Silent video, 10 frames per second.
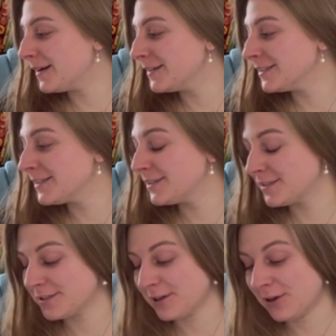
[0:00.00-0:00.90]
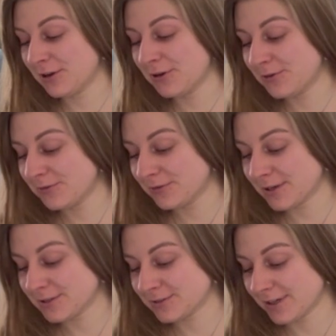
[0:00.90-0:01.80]
So
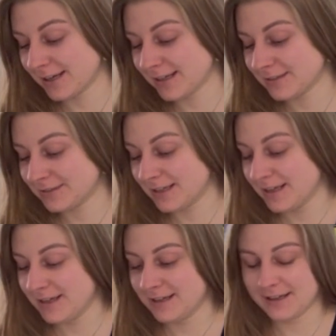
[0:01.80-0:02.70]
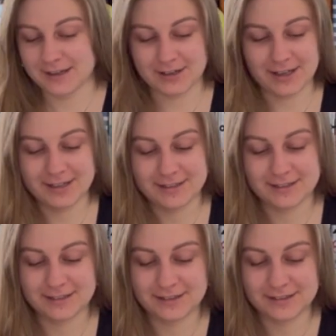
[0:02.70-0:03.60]
frustrating. Okay,
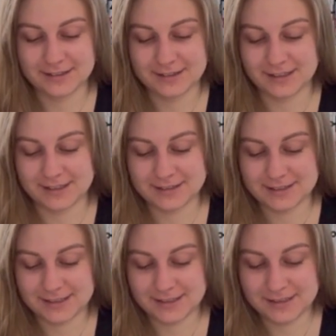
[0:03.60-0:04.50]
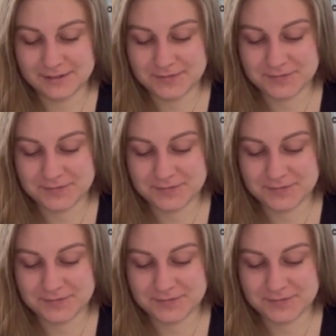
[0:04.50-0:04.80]
let's see here.